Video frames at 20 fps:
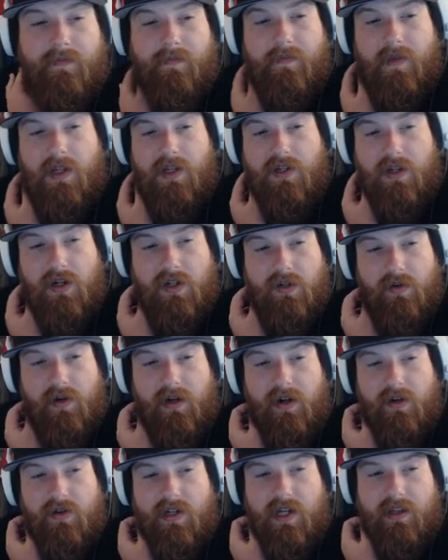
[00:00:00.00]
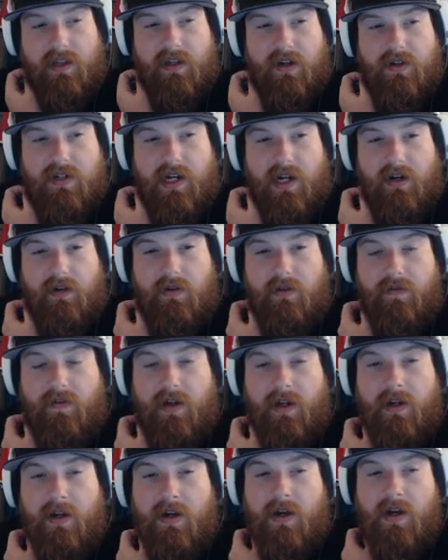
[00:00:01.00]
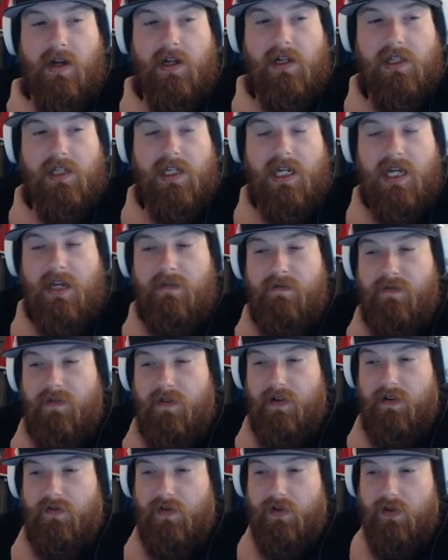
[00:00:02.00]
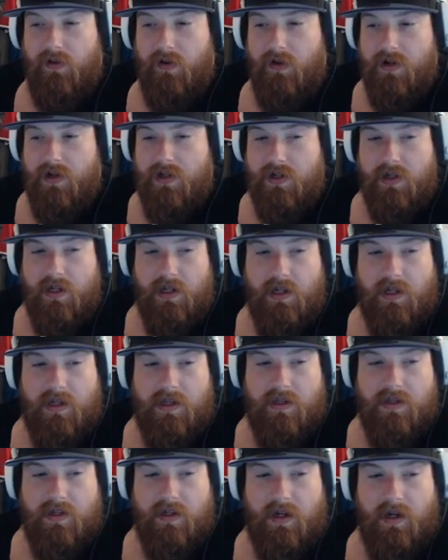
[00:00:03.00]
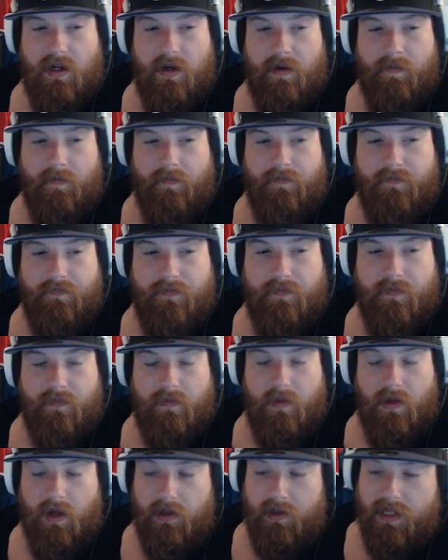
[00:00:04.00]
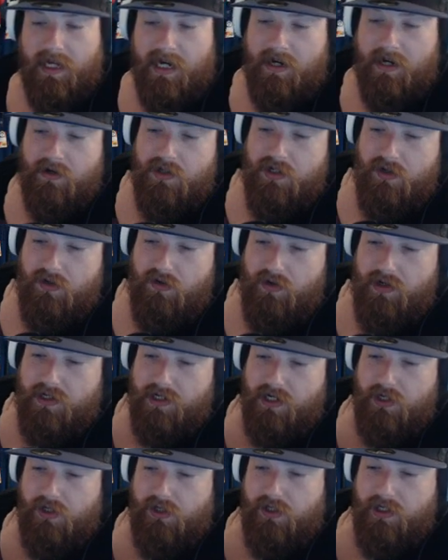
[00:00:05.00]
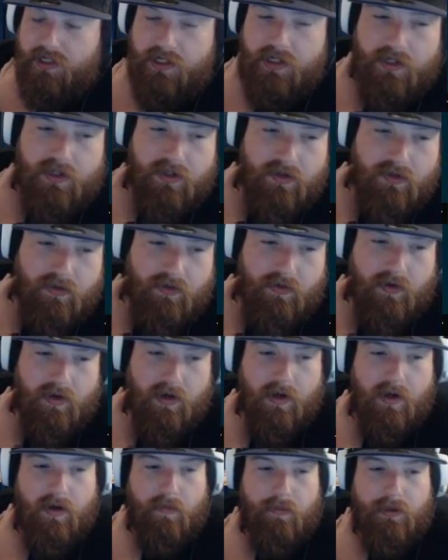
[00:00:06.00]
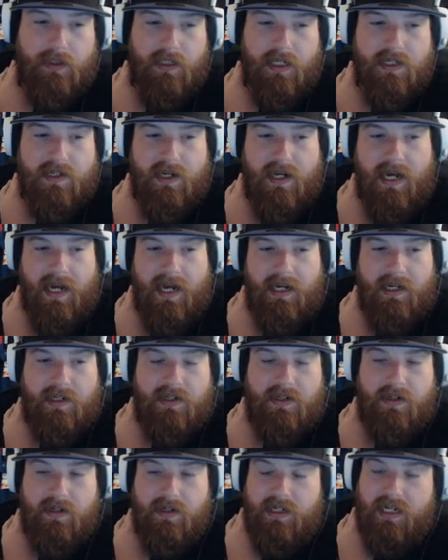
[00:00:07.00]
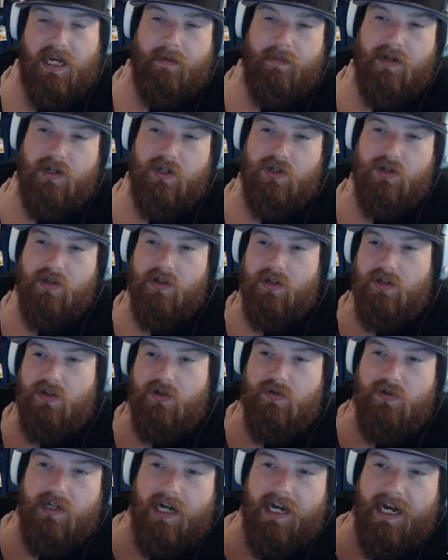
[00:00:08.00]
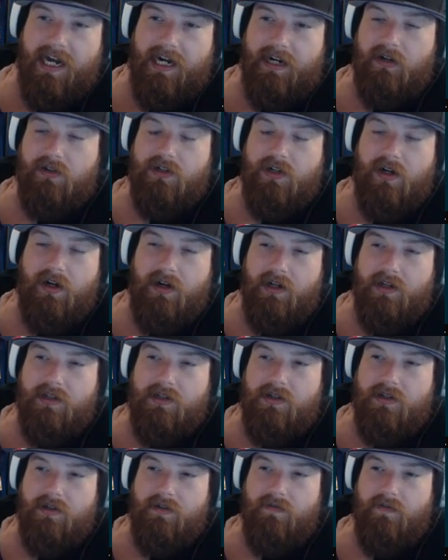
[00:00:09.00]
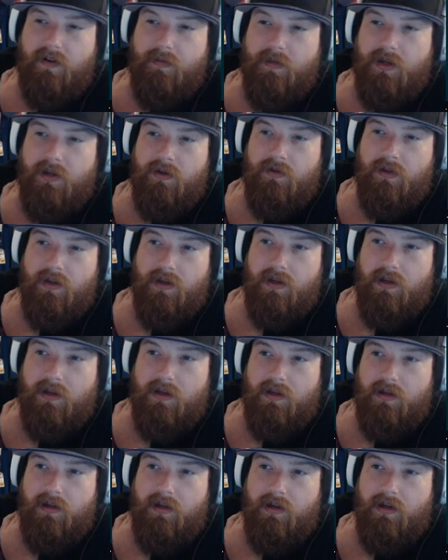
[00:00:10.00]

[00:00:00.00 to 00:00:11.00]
as long as the red hero is not there, it's not going to affect. Cleave, of course, is allows you essentially to do +X damage to the 2 diagonal targets from you, the